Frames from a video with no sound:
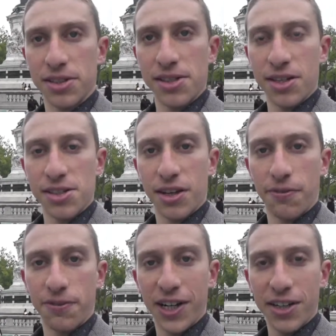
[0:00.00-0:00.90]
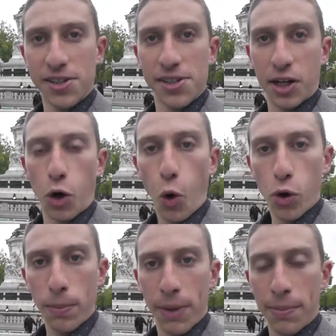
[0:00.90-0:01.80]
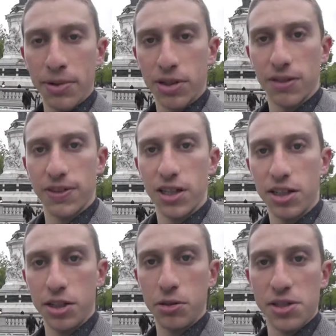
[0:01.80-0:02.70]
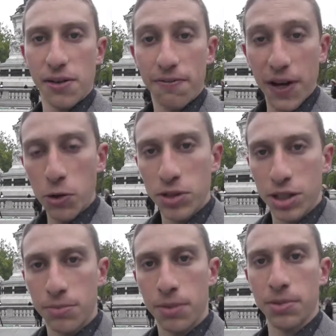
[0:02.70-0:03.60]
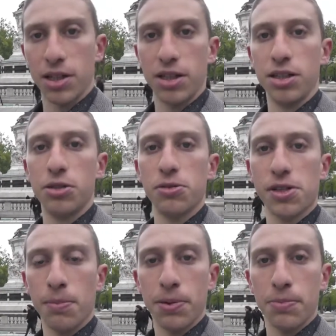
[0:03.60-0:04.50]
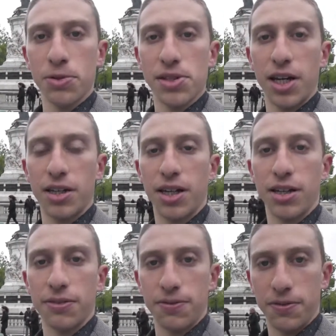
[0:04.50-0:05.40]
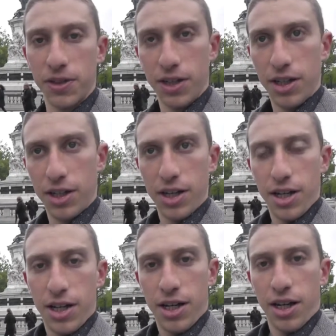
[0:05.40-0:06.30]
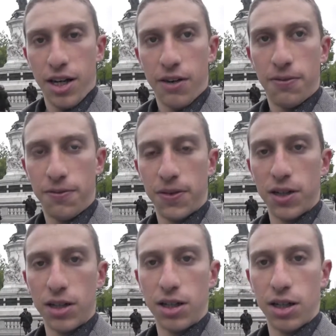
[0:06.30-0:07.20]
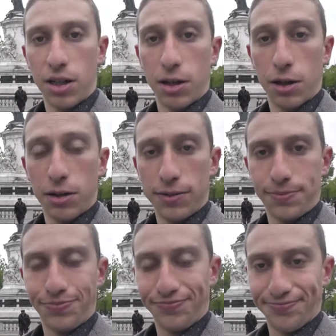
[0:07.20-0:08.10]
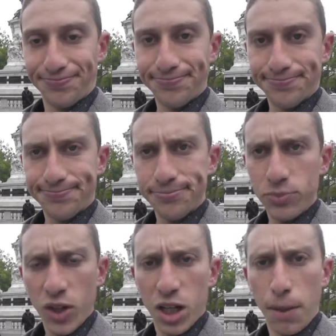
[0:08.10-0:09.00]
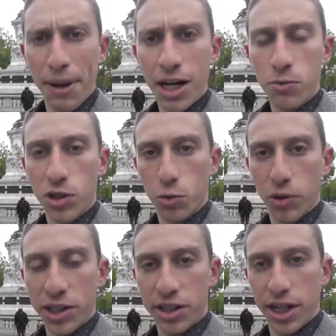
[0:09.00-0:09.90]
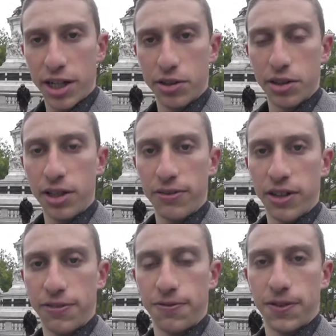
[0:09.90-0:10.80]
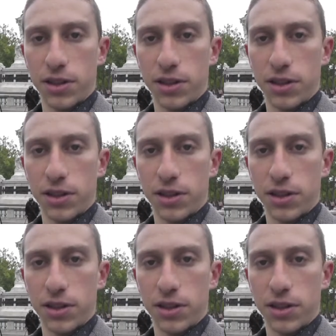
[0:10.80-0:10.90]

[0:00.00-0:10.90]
the sense that France is a core member of the EU, it's a founding member of the EU. Some people say that if Le Pen were to win today, or even if